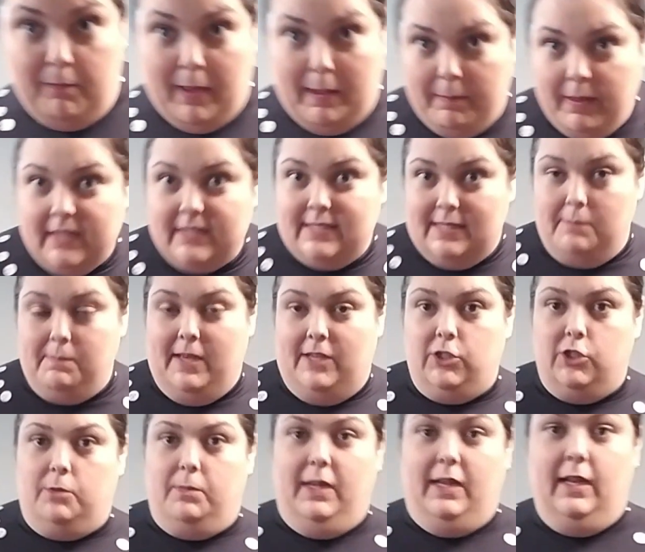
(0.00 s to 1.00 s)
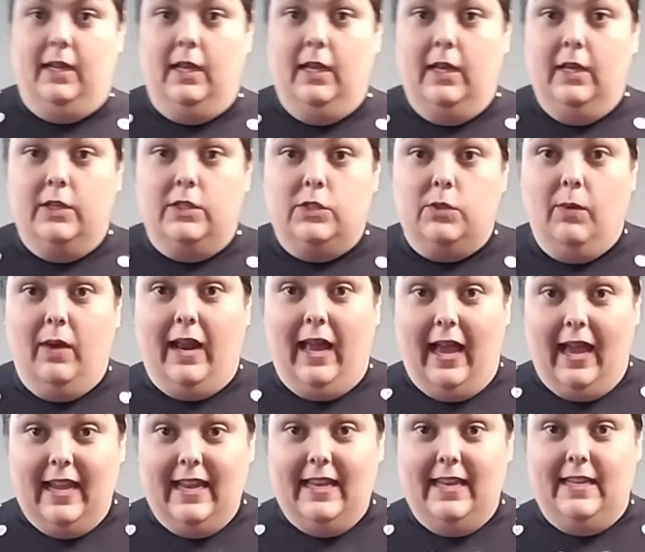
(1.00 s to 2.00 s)
my bust measurement. So what
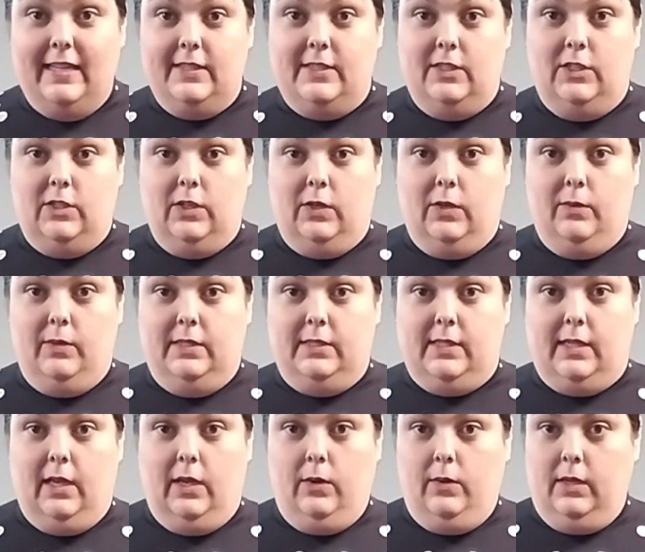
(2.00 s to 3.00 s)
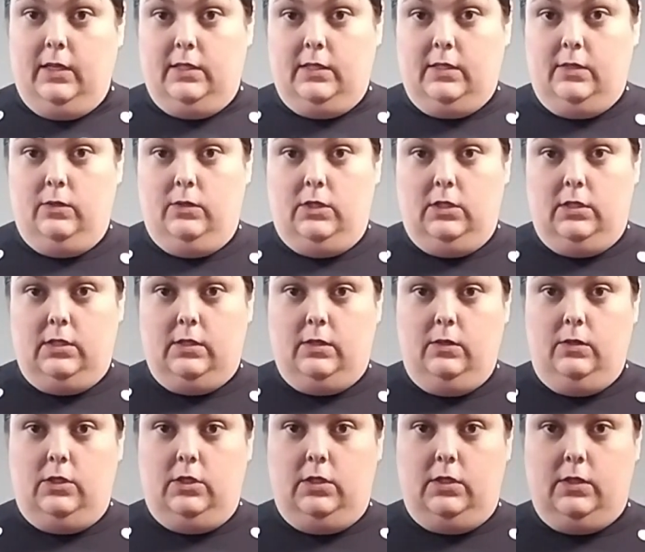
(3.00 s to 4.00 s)
I need to do is go a scooch, a
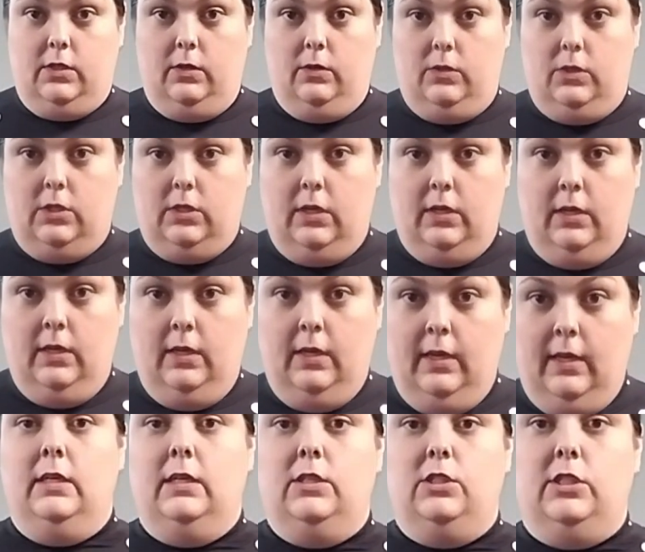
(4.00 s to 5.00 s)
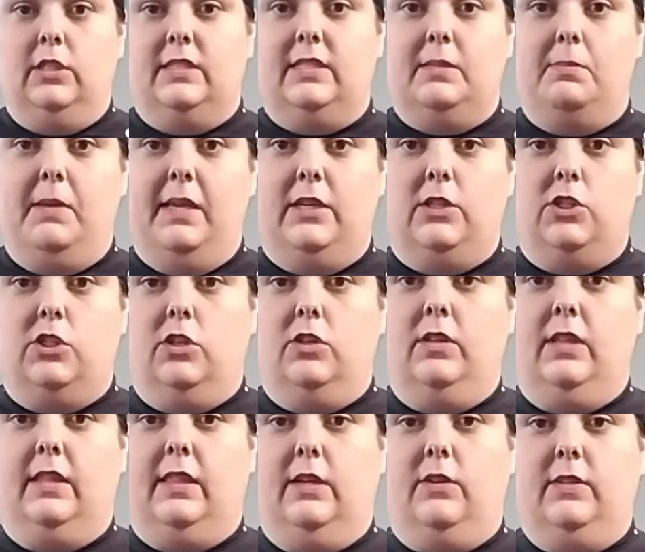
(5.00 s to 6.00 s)
scooch, a scooch. Just make sure that there